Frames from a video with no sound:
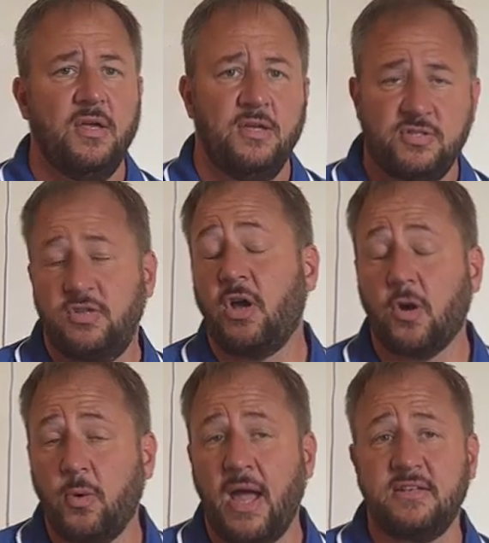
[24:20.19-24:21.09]
So the
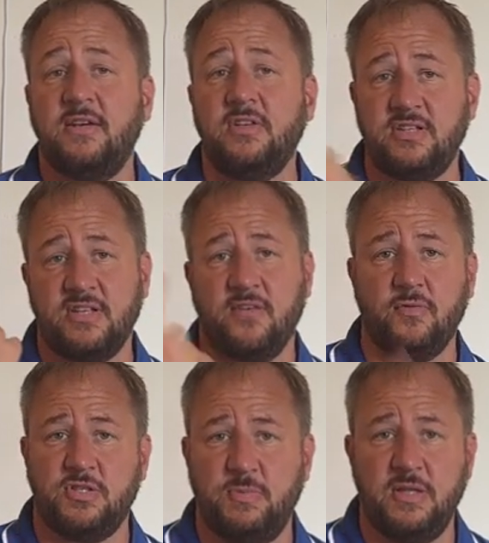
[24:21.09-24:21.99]
dog reactivity stuff,
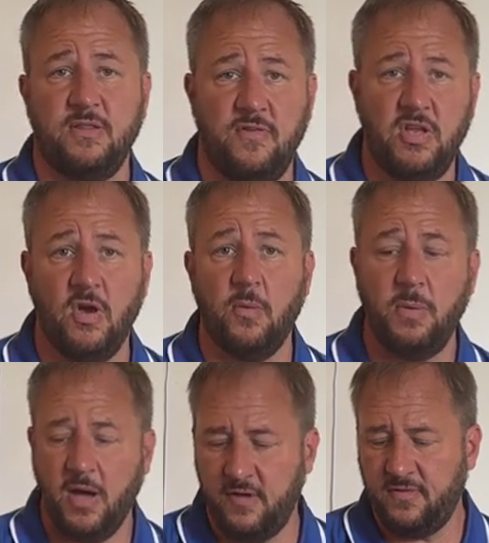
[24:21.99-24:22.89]
which would be in the video
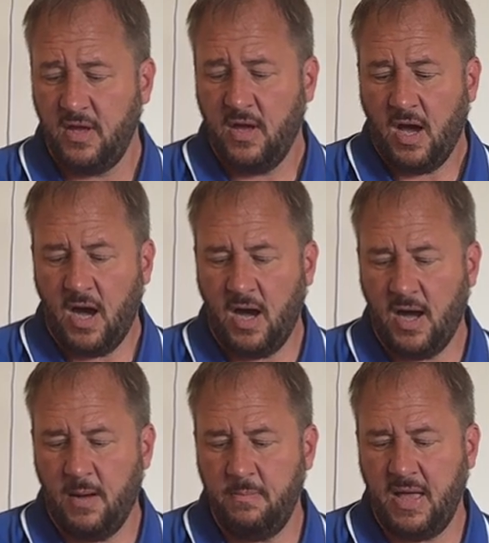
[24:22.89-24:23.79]
above.
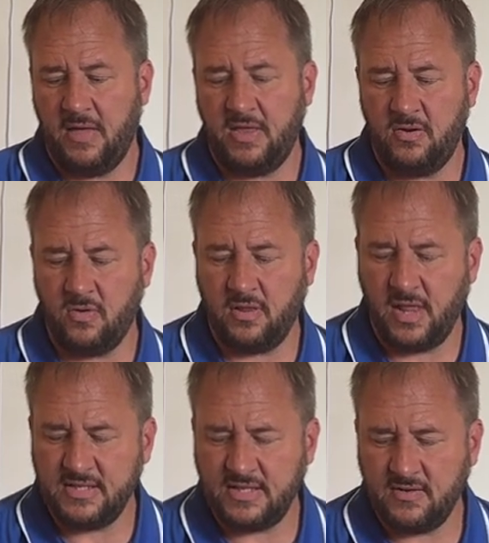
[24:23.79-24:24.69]
And then the
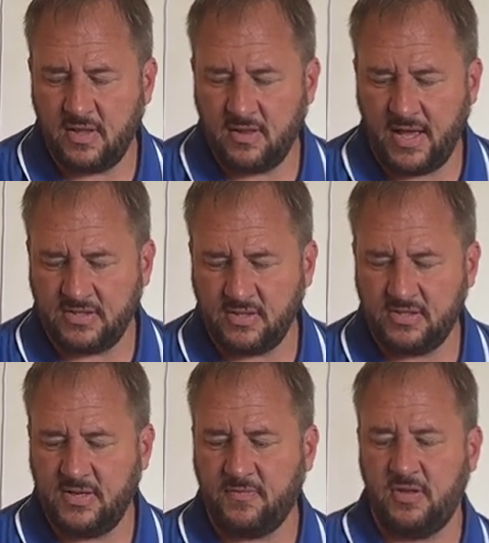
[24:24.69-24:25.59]
last thing, the last little
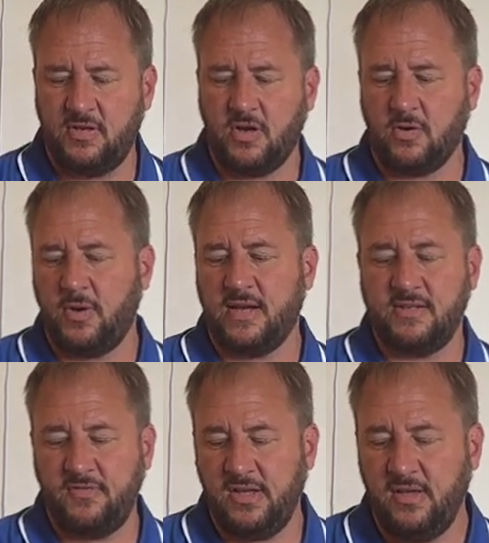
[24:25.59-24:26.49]
tip for the dog
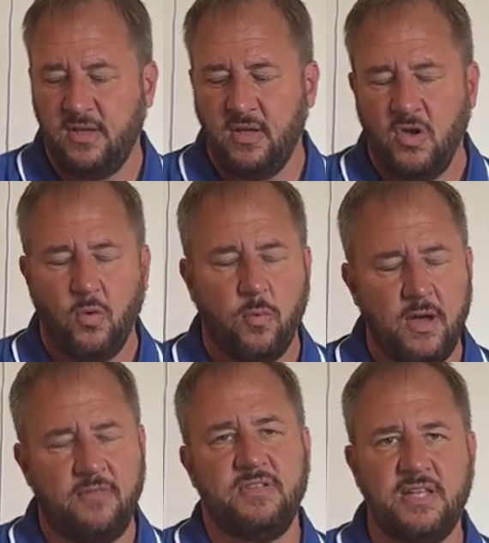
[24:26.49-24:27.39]
reactivity, we
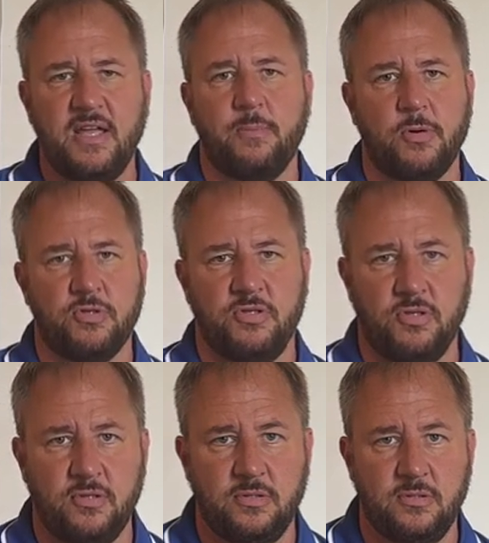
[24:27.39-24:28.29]
often take it
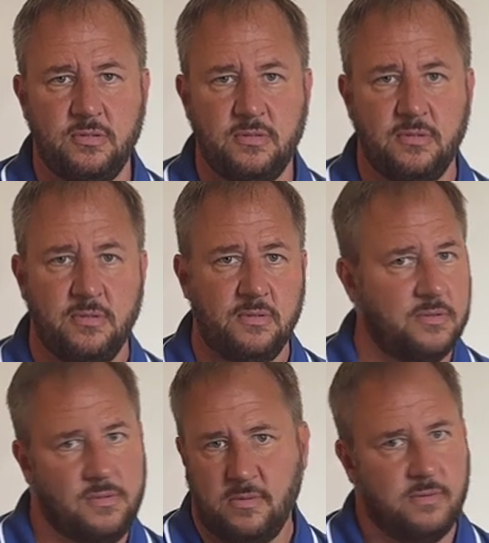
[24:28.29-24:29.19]
personal.
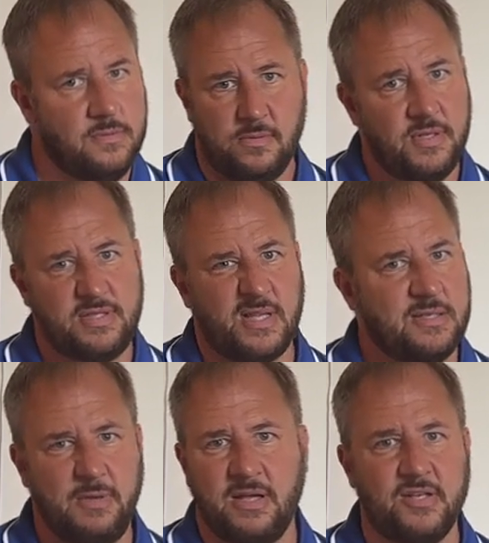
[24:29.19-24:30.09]
It's like
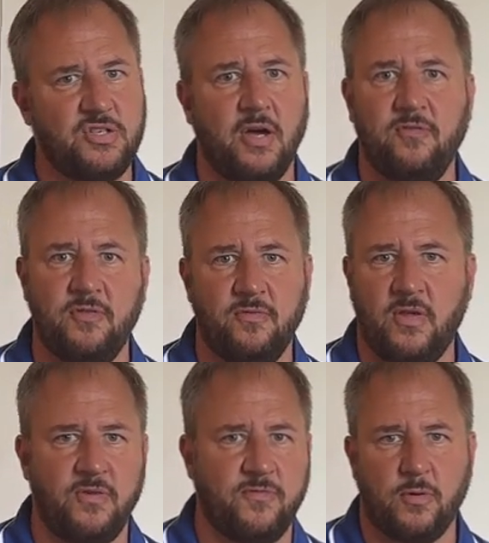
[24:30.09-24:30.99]
somebody cuts you off
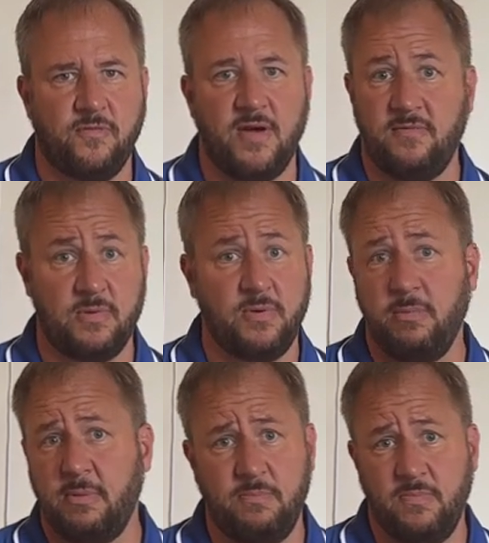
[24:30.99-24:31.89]
on the 405. They're
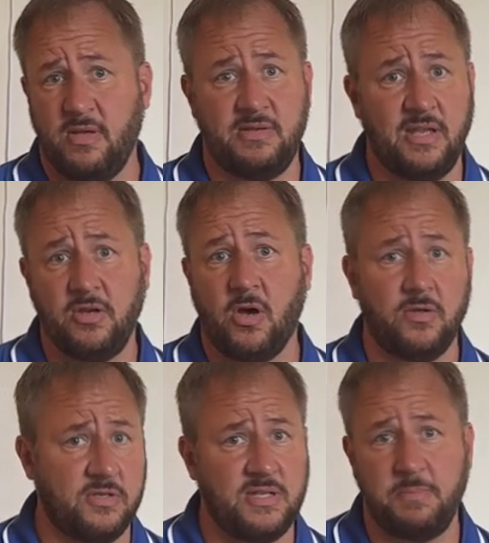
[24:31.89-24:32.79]
probably a
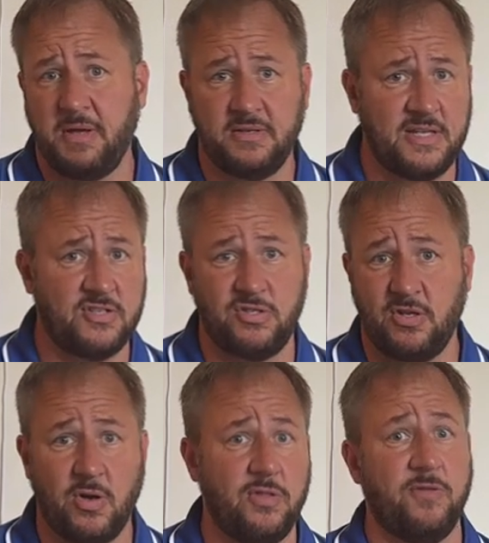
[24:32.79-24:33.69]
ding-dong. They're not paying attention.
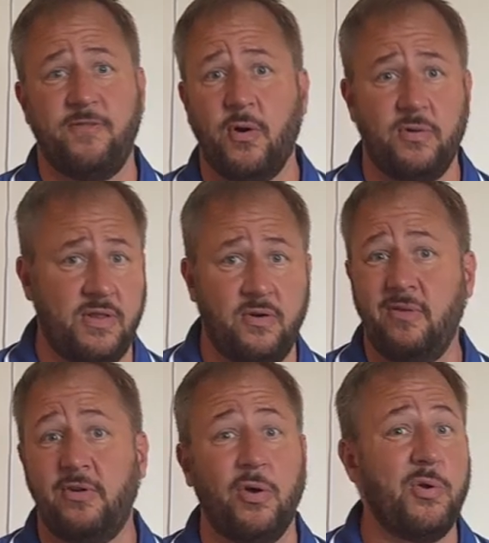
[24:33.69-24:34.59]
They're on their phone. And they don't
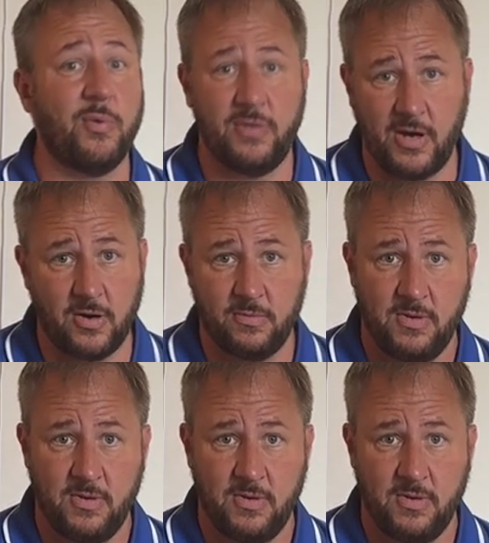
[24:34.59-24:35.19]
even know you were there.